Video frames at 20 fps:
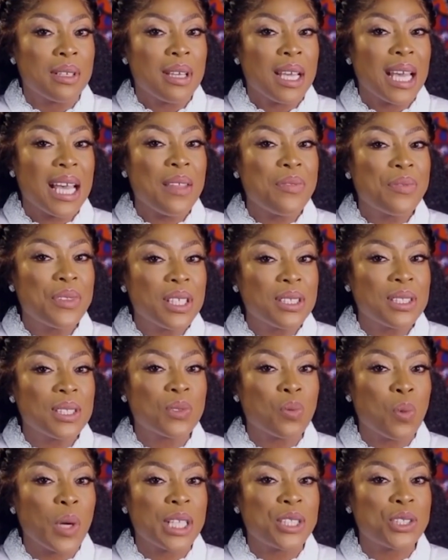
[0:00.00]
And this is
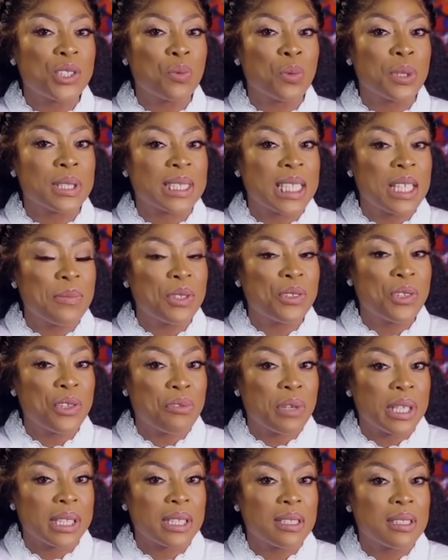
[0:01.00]
why she was given
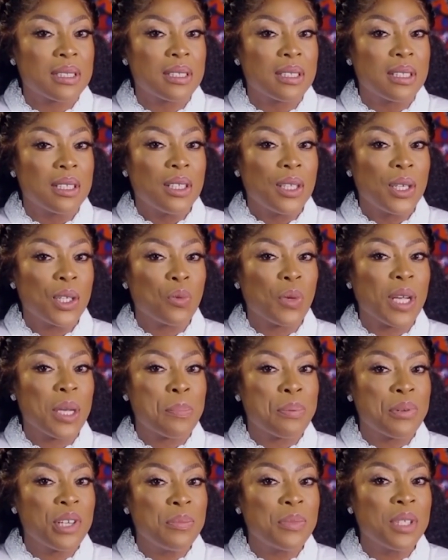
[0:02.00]
credit and why
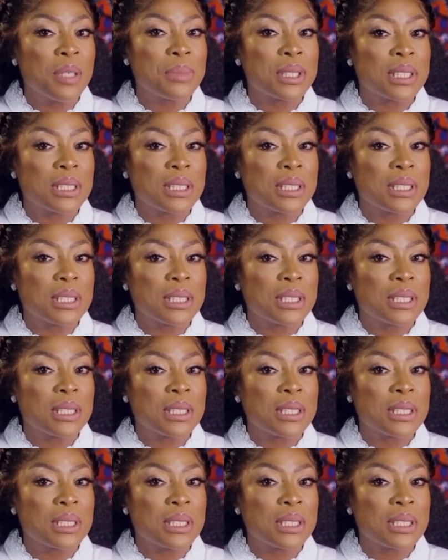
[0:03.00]
Premium's